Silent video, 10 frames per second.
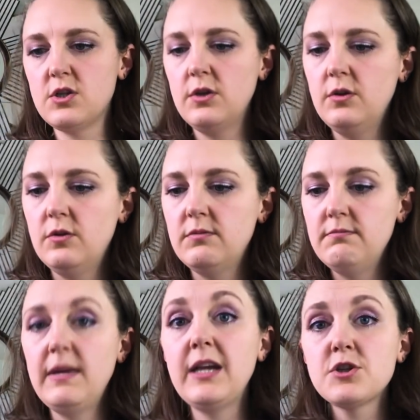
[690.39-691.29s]
to
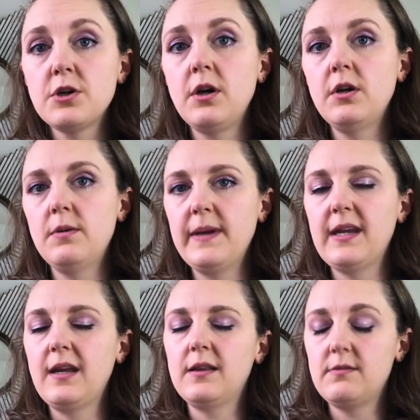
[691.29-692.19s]
make sure you're
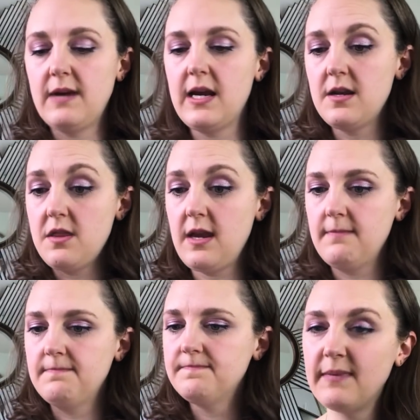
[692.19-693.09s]
picking the right
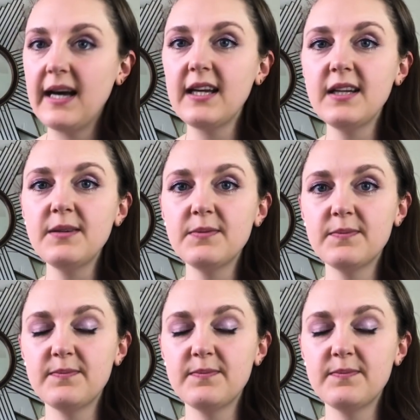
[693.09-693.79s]
thing. My